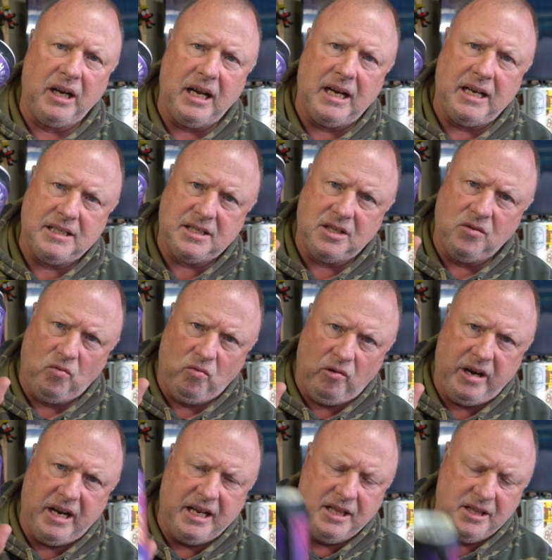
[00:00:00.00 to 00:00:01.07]
glass and
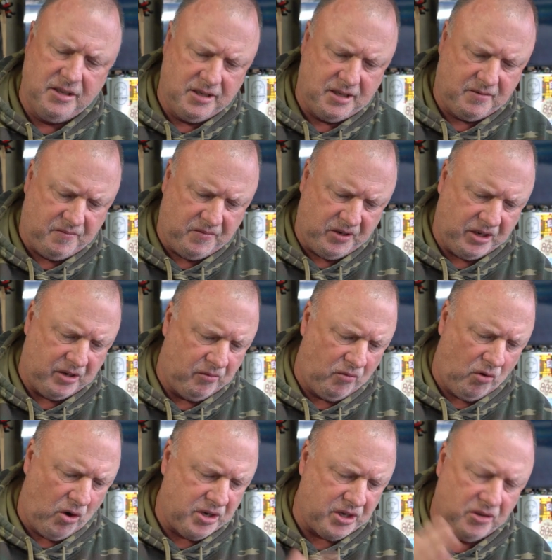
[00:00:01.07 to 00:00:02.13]
read the fucking
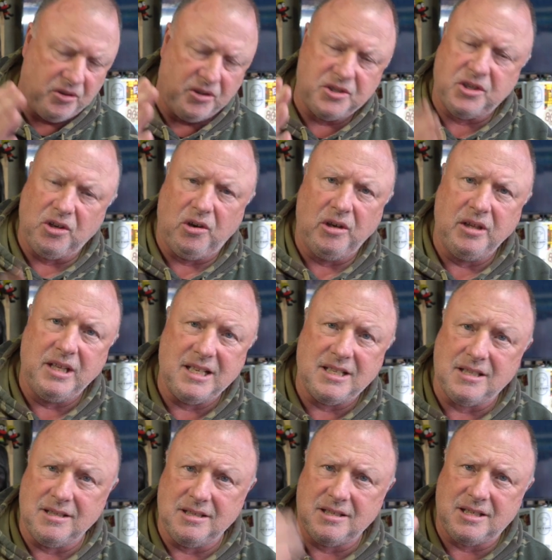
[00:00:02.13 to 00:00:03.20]
writing on the side
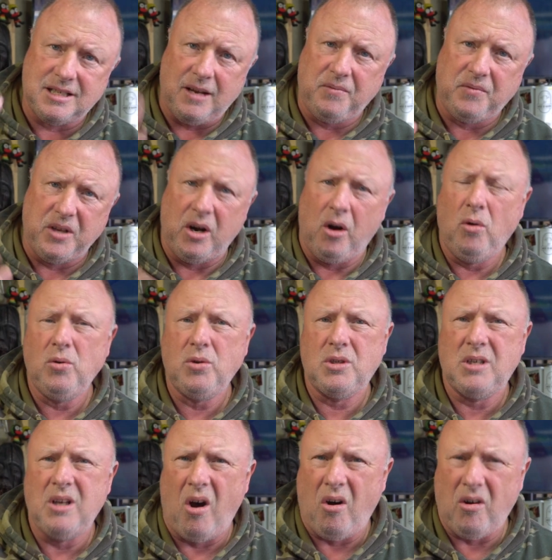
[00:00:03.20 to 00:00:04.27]
that's in stuff that old
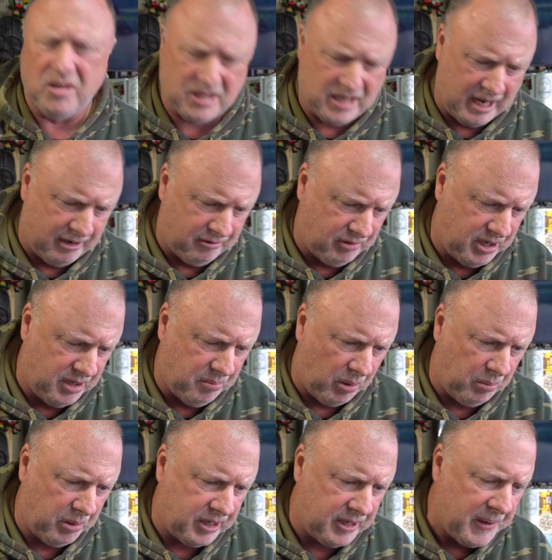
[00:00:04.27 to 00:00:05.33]
eyes can't read
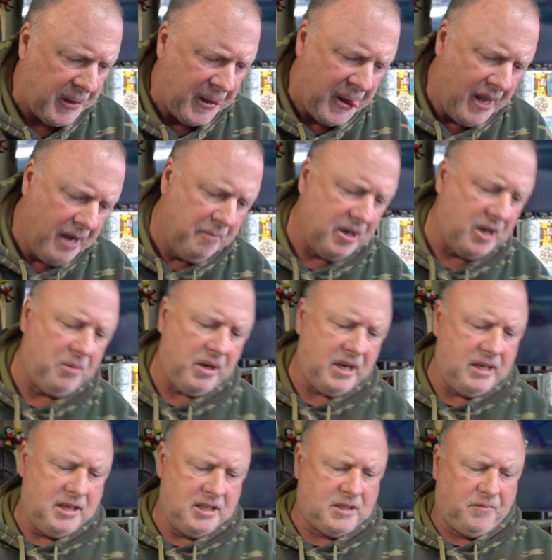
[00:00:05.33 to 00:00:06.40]
properly.
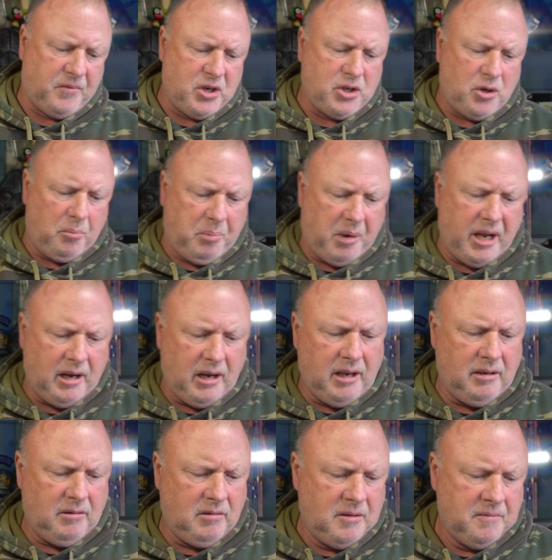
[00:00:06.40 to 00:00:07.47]
Anyway, it's a fresh hop pale ale.